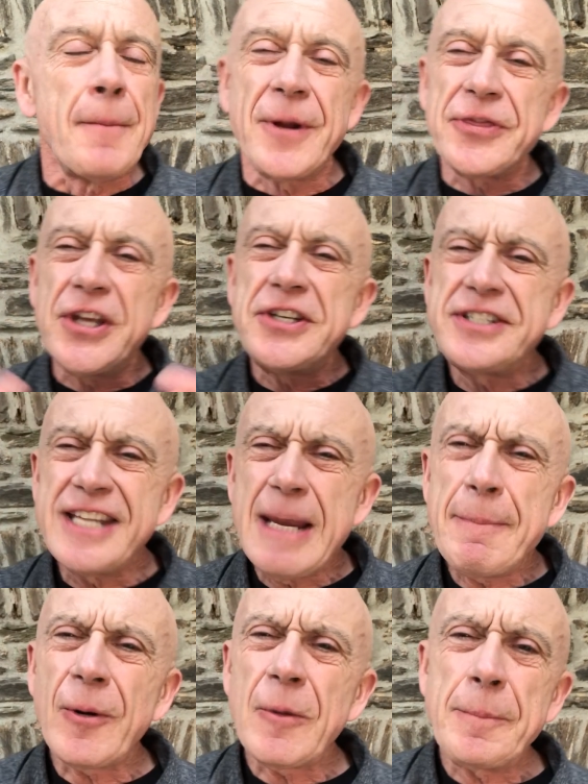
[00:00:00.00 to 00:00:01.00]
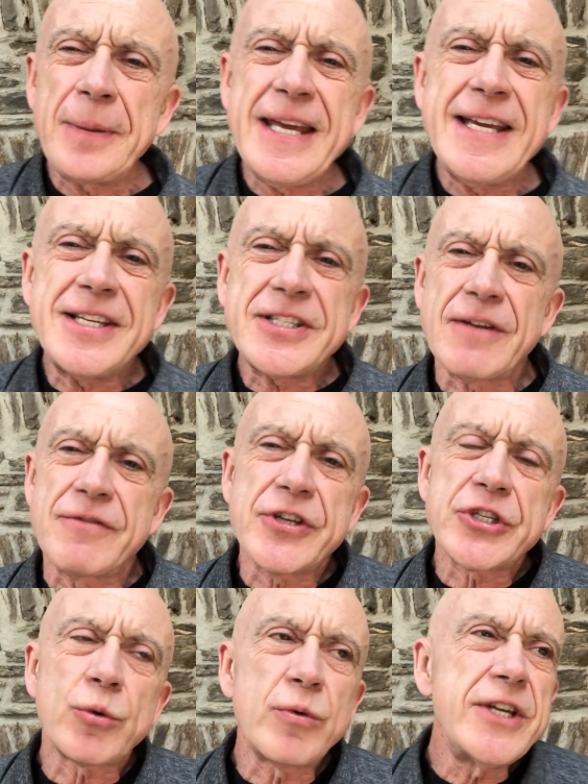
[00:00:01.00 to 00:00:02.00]
But the deeper piece of
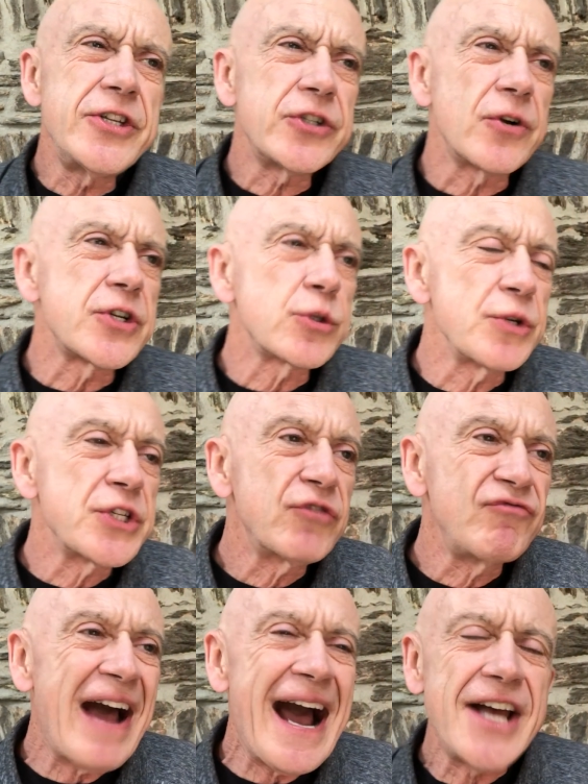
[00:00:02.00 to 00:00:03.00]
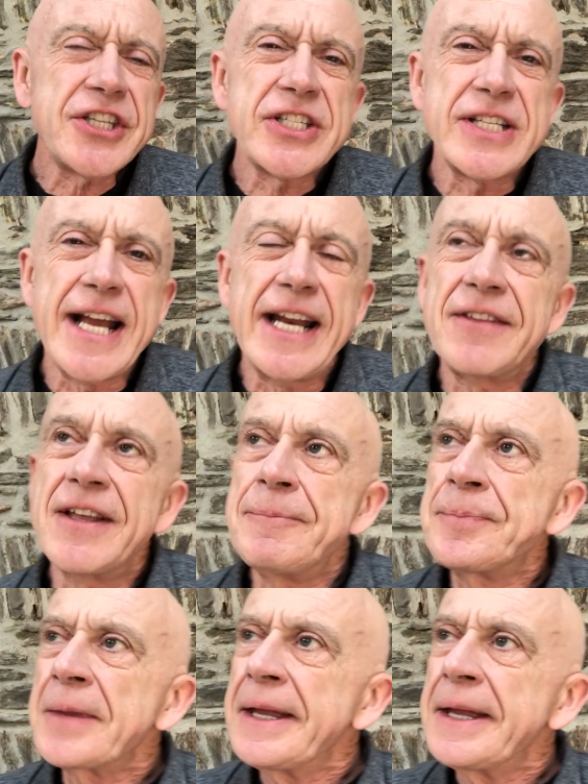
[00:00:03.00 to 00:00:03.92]
this research was fascinating that